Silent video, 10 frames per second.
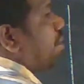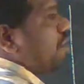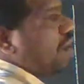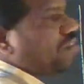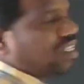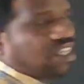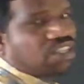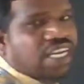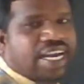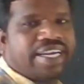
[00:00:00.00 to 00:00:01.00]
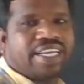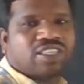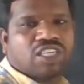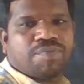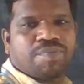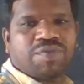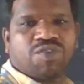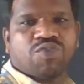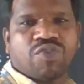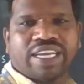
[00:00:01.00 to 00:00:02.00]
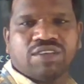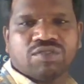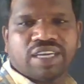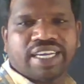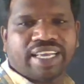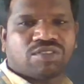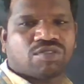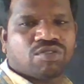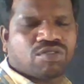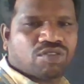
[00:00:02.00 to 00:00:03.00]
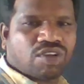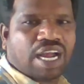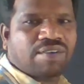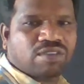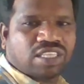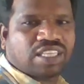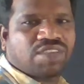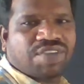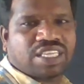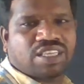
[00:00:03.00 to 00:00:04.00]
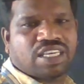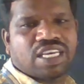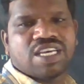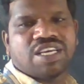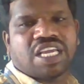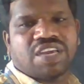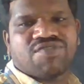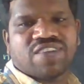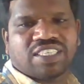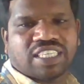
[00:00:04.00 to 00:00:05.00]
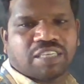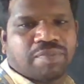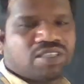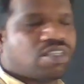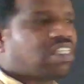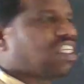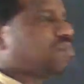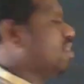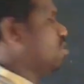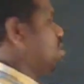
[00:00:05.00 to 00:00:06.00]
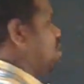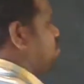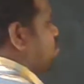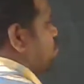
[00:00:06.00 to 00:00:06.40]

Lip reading: we have to check the condition before going to it executes. We have to check the with the if else statements. That means if